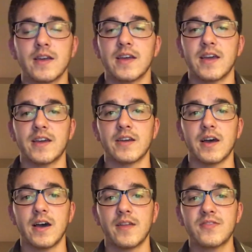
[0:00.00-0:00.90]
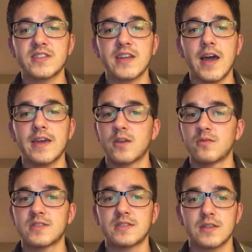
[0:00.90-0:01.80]
And this guy, he
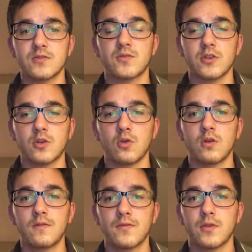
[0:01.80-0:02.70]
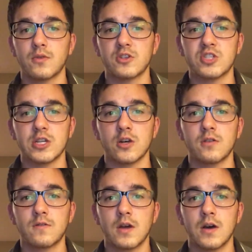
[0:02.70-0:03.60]
was really cool. They're really
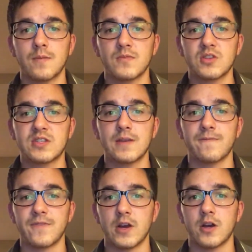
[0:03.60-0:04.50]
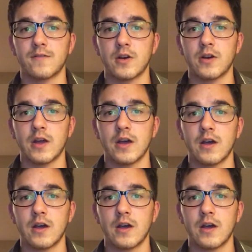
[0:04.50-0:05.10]
chill. You see him very, very,